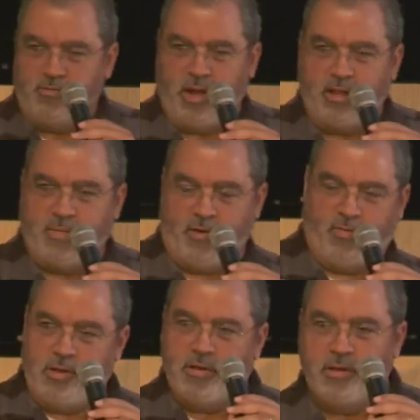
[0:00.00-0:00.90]
to write about?
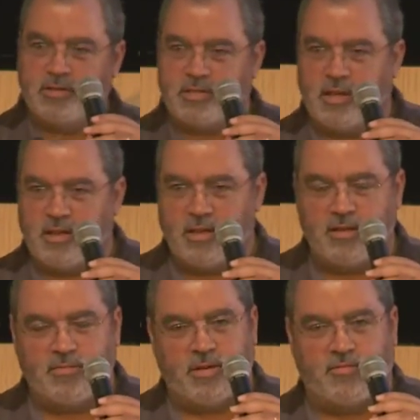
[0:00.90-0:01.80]
What are you going to study?
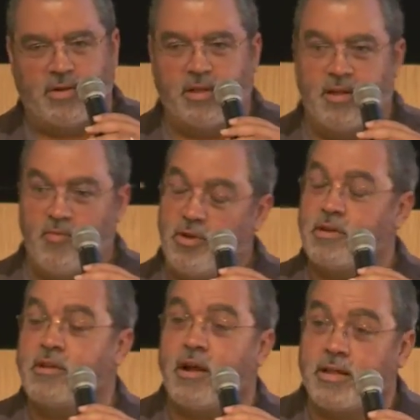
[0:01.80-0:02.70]
Oh well, I'm
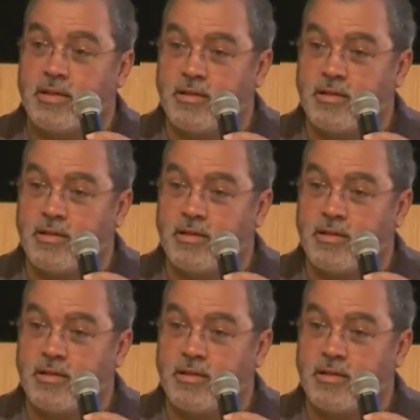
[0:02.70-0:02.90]
working on it.